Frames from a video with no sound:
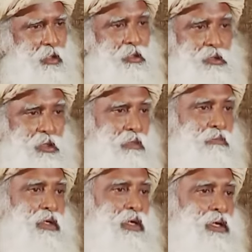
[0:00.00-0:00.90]
Same
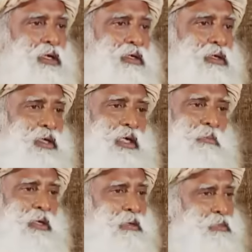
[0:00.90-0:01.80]
banana,
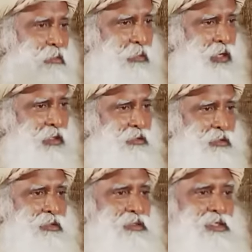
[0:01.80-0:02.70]
it becomes a man,
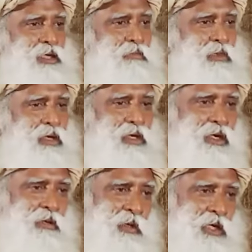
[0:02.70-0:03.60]
same banana, it